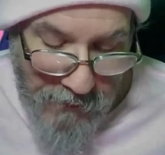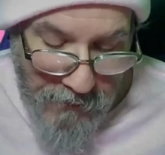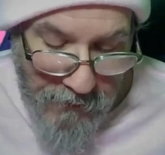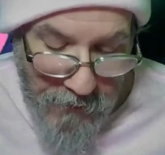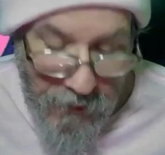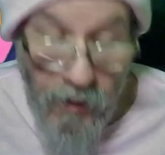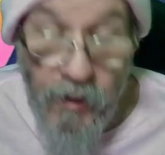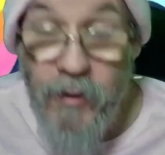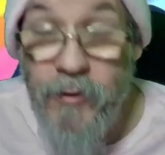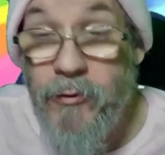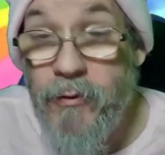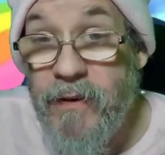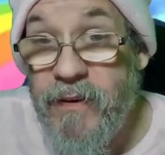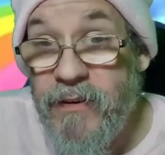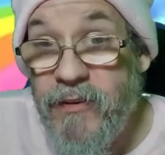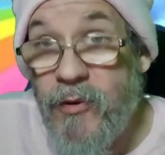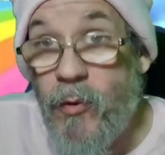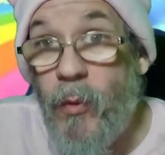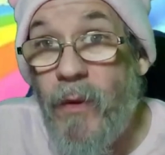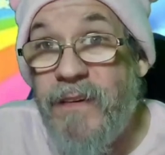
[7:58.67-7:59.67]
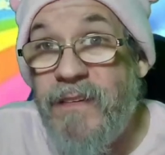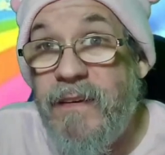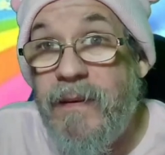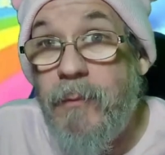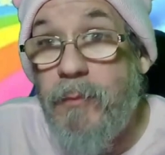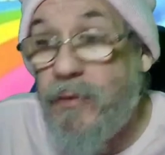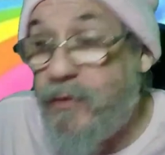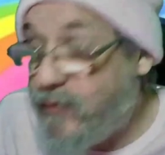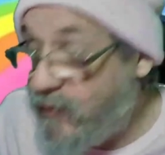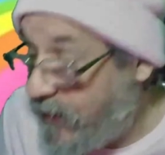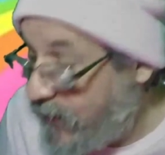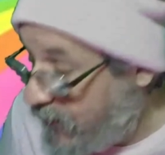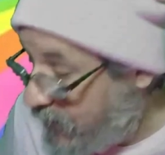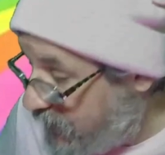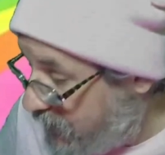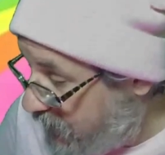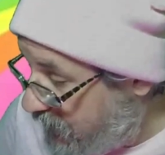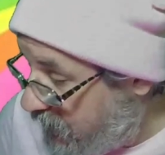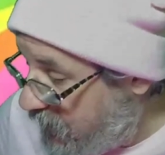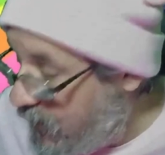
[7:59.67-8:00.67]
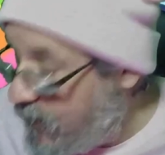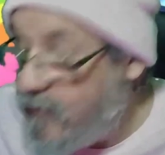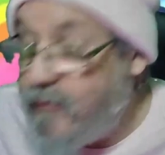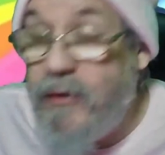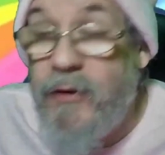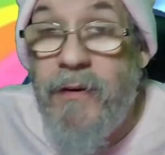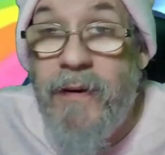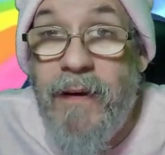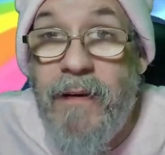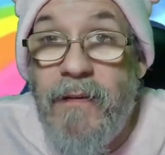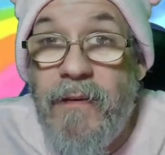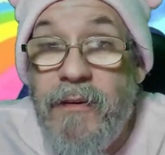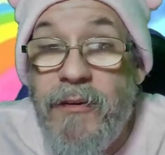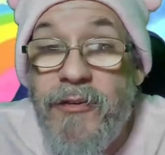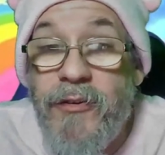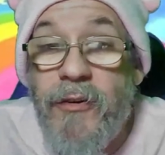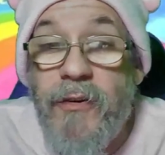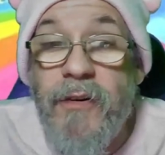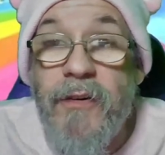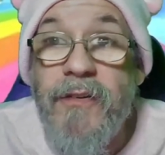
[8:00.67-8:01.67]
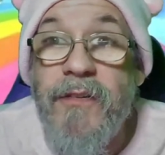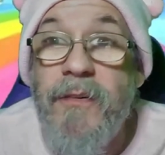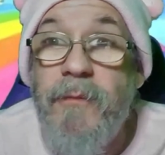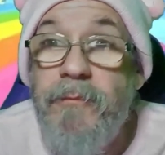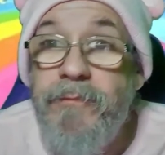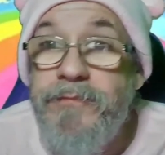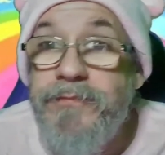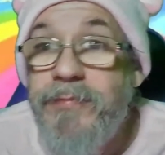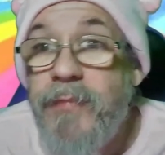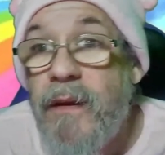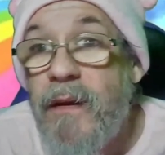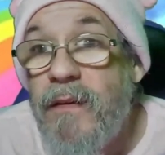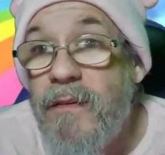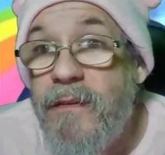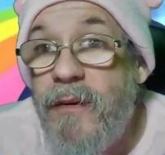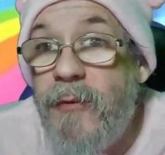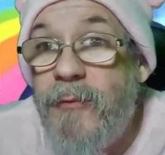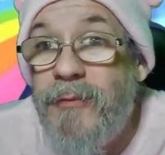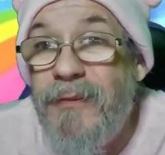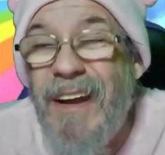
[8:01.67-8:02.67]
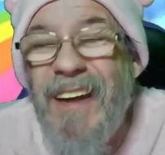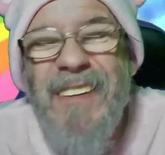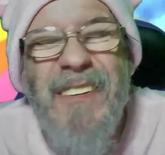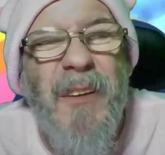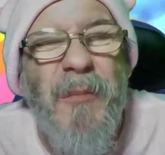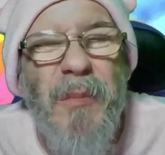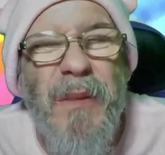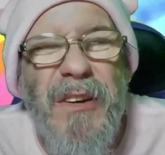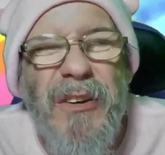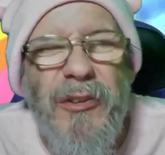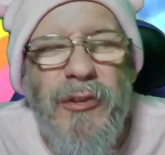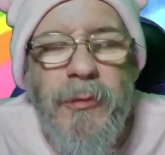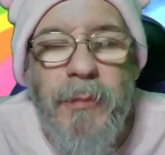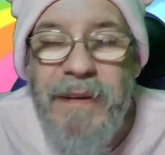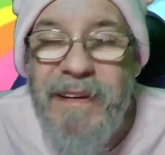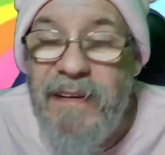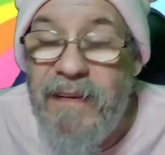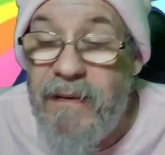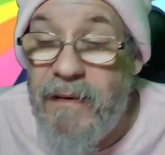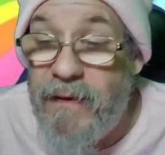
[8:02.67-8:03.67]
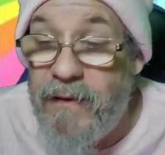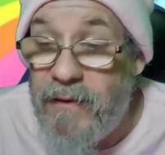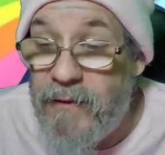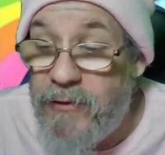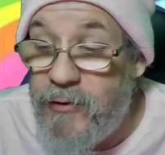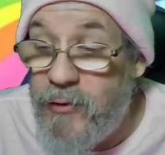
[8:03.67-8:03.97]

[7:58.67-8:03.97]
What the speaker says: 120% of your daily sugars. So not something you should be eating too